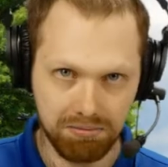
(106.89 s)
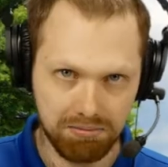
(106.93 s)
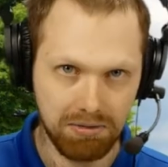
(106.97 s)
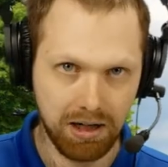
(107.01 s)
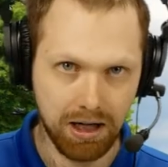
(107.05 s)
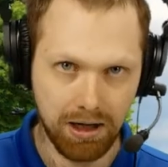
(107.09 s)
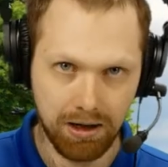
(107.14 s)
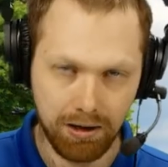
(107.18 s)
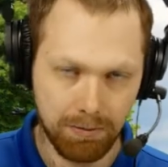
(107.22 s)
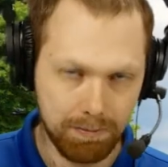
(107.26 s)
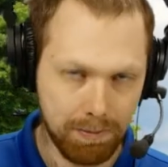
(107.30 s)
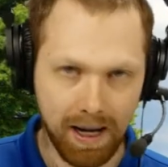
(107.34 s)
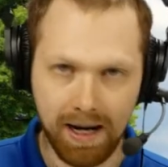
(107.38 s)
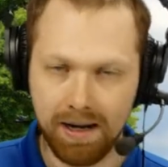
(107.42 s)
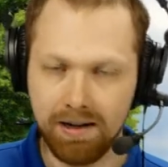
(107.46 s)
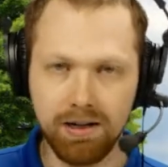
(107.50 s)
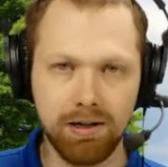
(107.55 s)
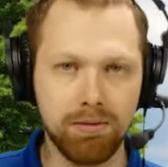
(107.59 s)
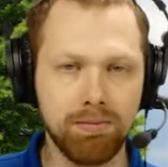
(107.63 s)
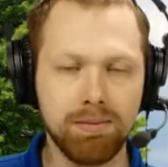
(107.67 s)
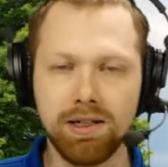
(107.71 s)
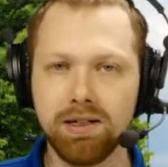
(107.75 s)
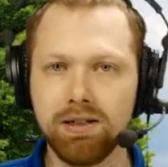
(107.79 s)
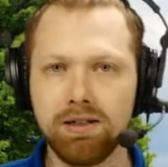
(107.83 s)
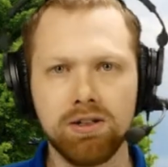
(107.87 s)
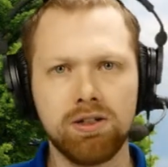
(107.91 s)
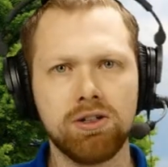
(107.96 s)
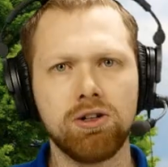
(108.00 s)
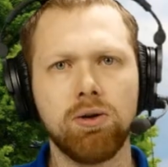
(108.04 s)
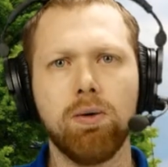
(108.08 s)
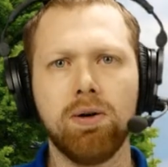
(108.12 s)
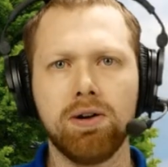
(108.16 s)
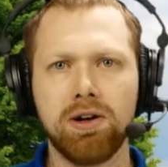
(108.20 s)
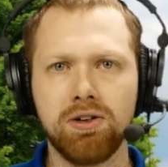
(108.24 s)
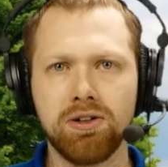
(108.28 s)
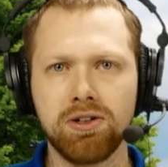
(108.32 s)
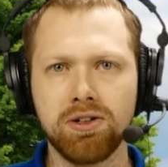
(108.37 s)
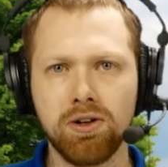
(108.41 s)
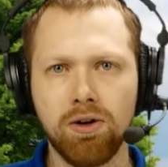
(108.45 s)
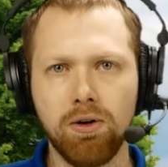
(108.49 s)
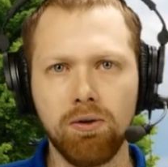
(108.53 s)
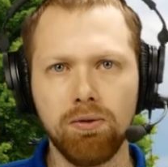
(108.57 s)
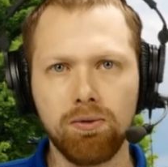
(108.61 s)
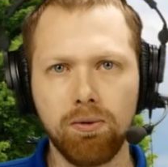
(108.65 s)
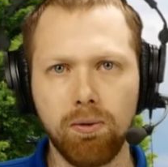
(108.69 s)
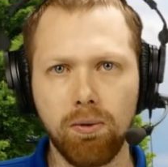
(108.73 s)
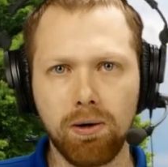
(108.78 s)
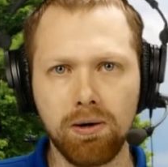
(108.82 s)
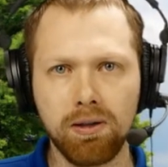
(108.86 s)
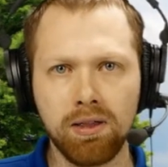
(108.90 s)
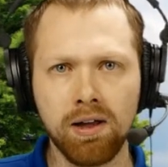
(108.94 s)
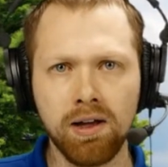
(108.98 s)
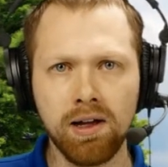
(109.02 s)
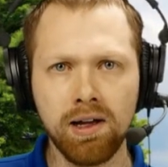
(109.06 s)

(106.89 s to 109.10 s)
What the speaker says: abandonment, so on and so forth,